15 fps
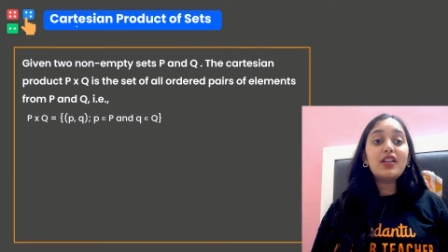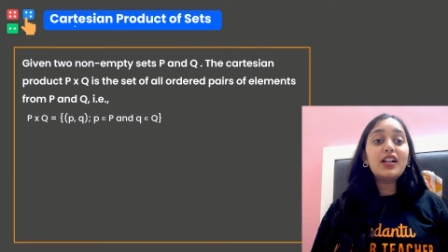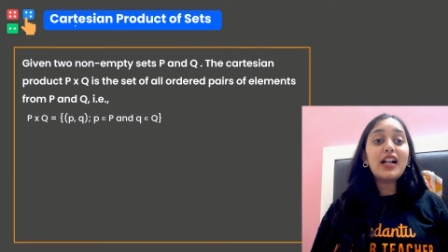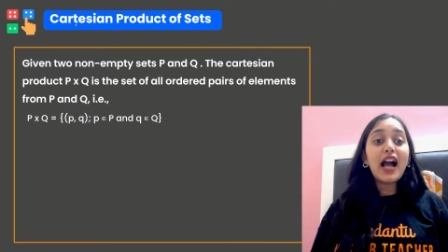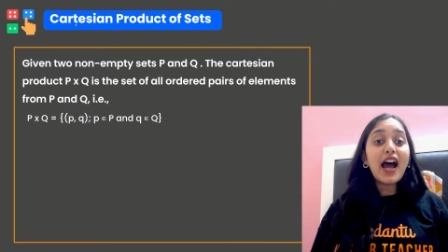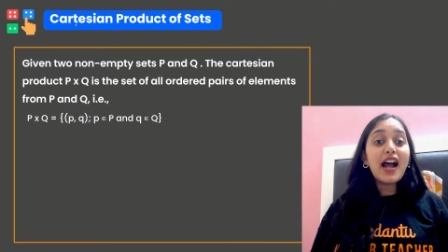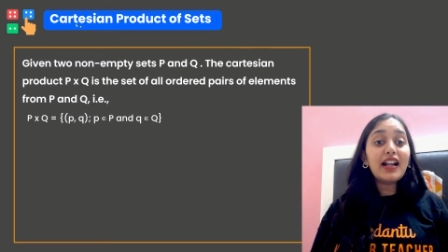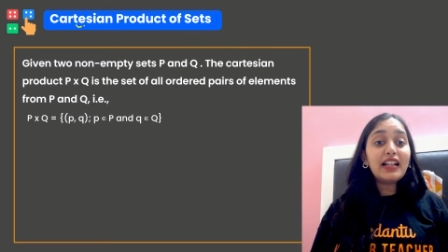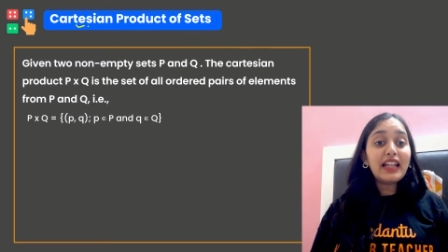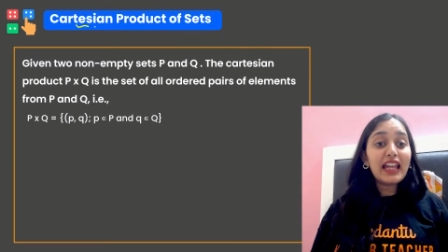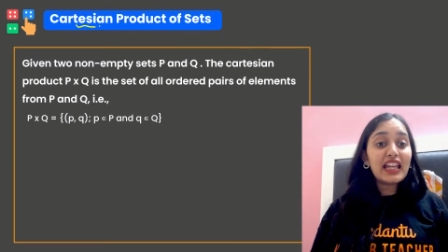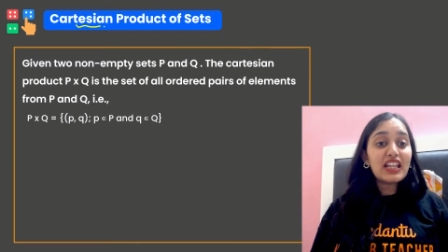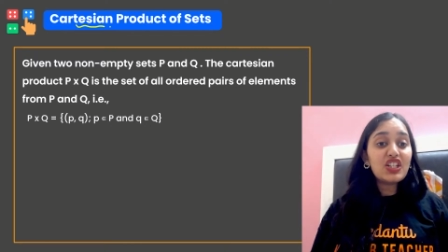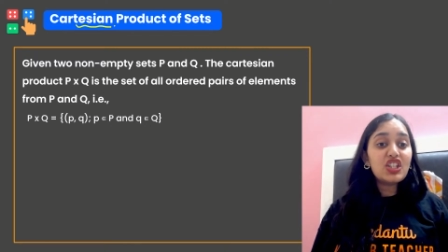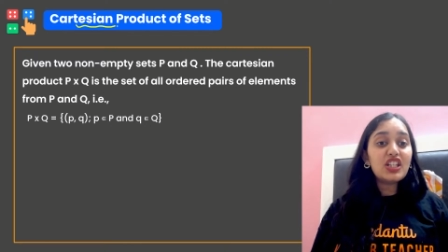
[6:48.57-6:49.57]

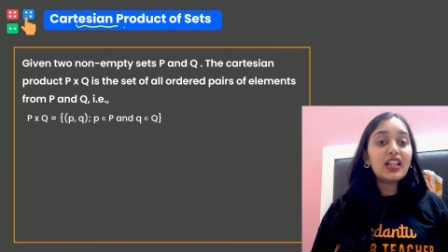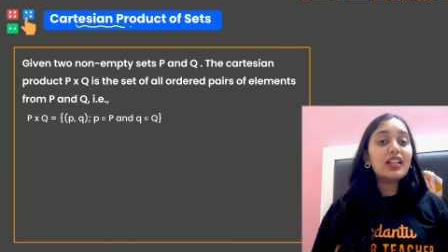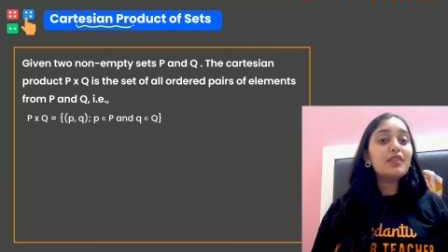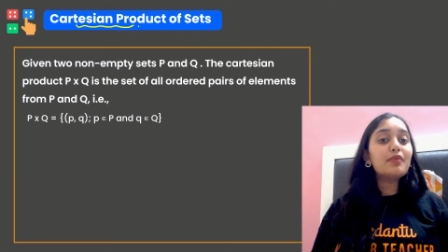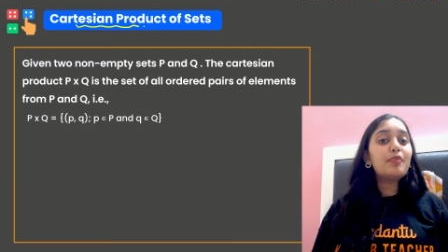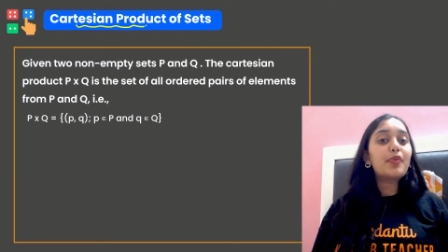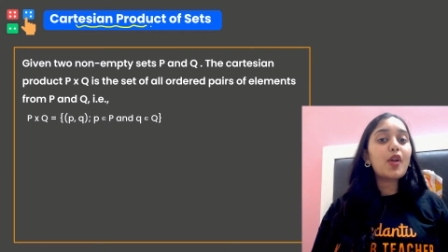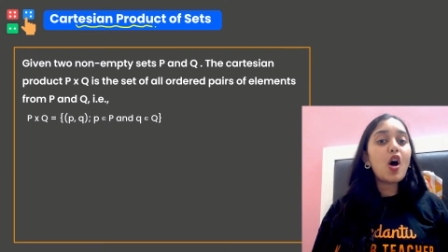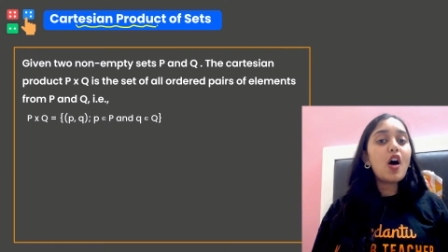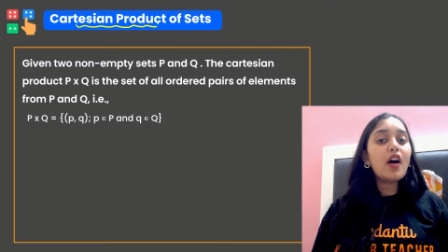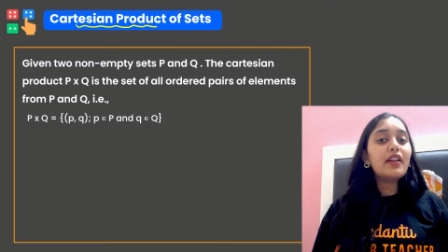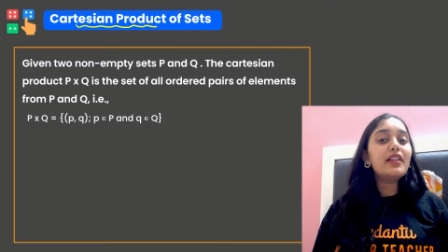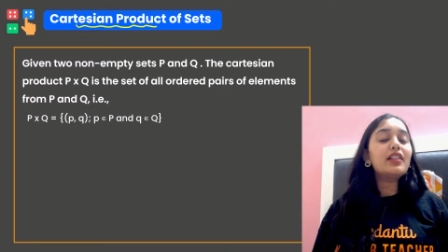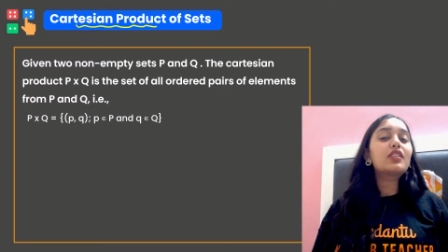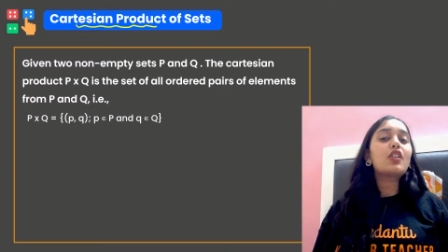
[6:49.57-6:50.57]
Cartesian
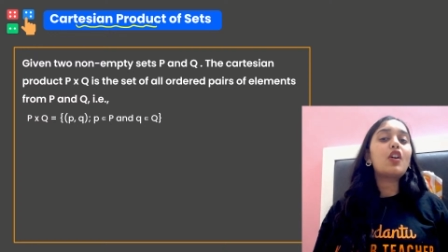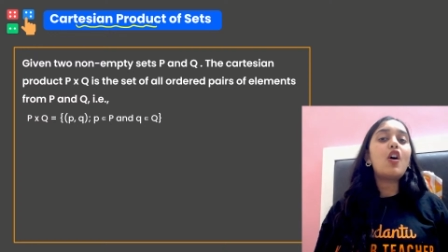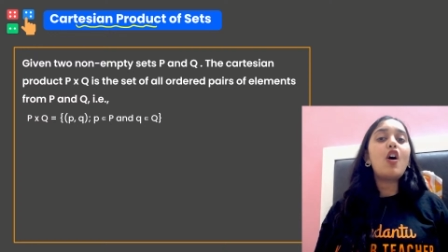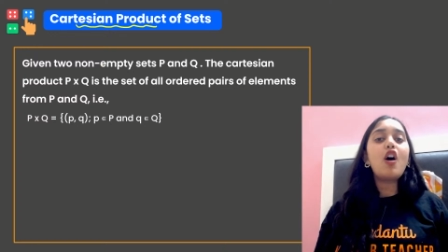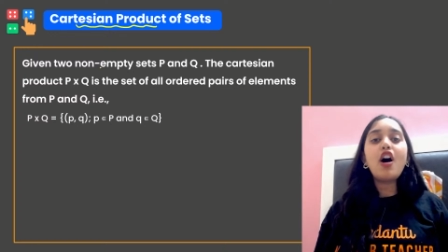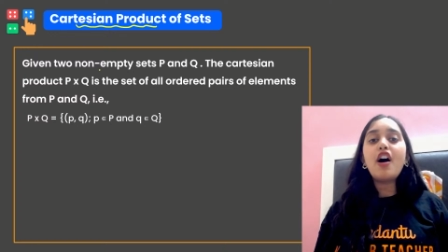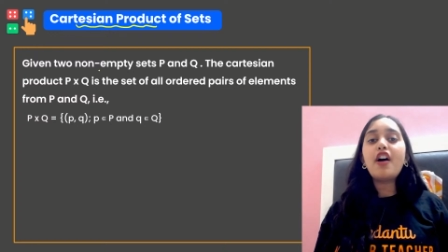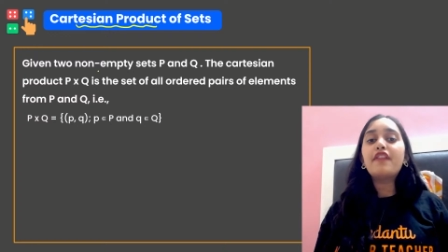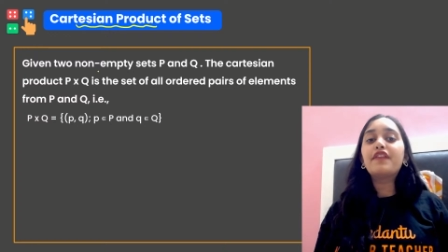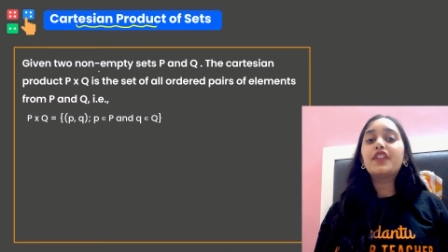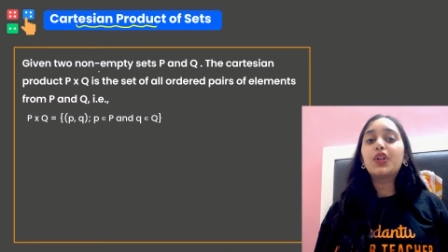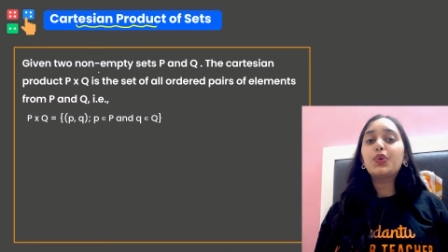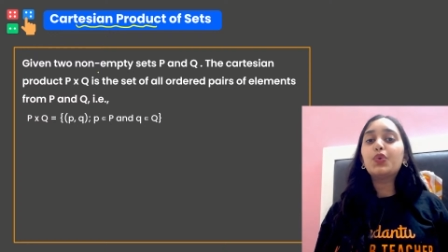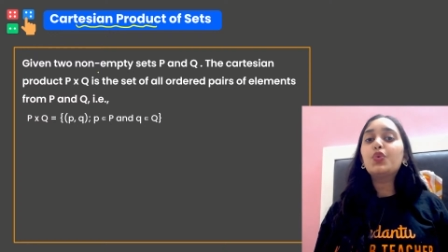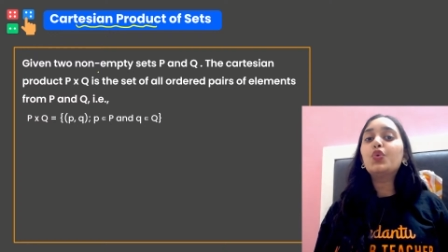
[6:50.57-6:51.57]
product of
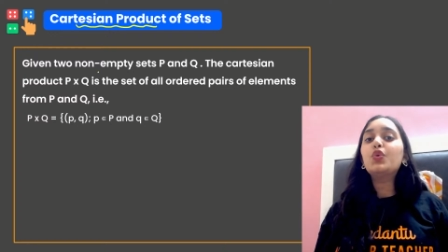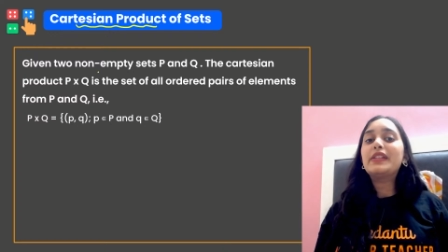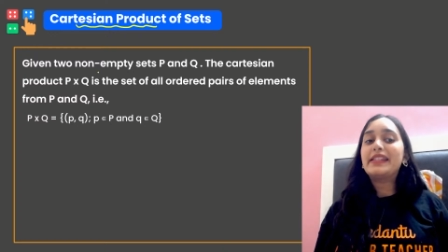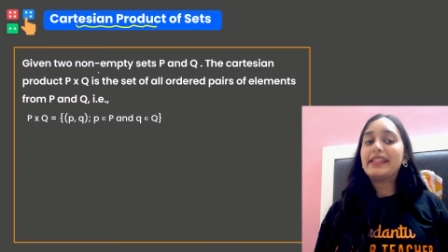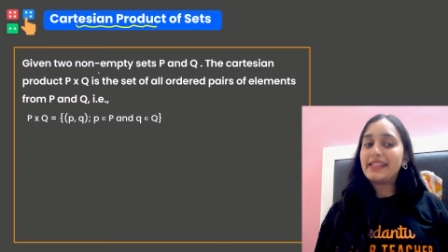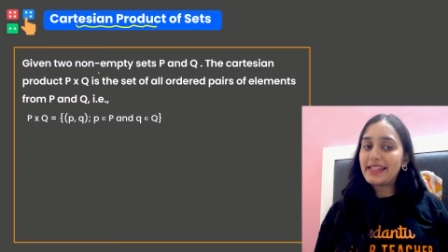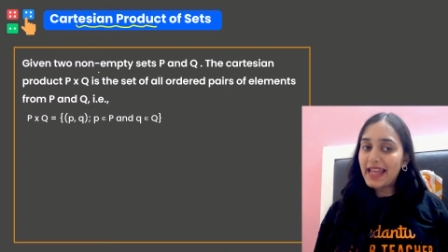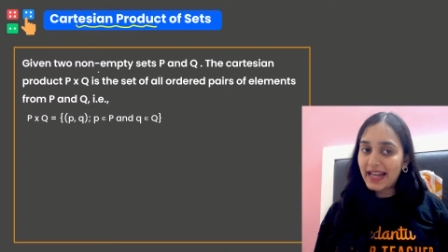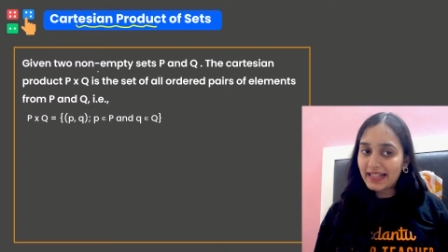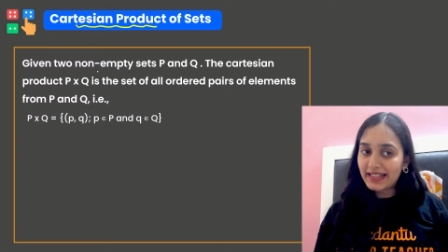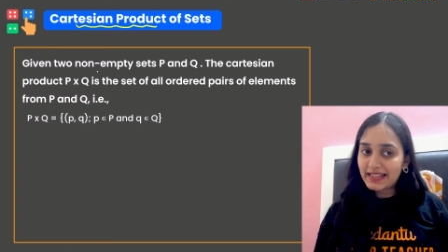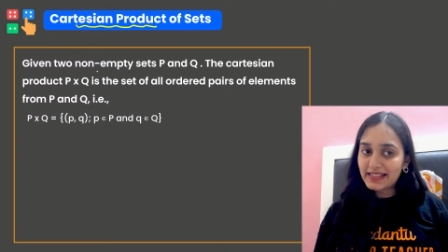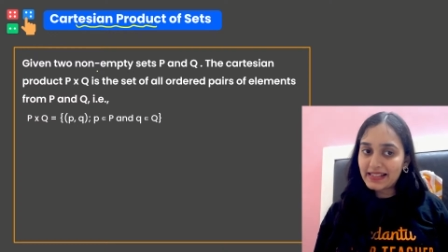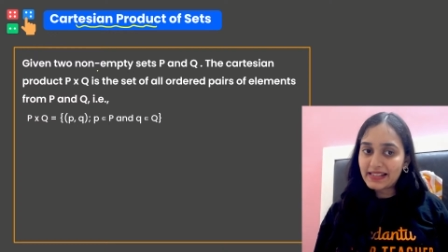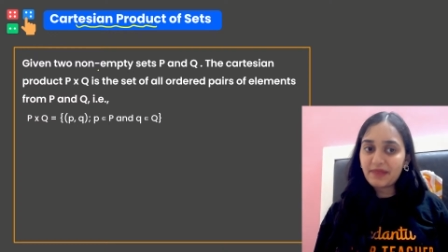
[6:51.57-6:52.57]
two
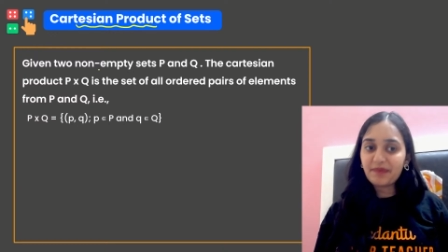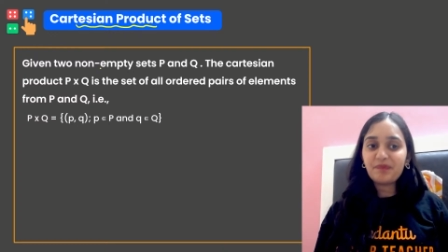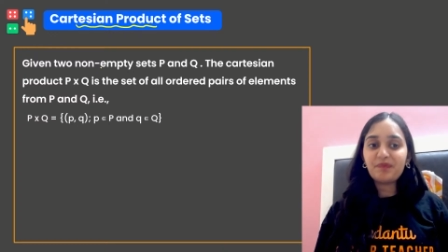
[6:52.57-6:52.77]
sets.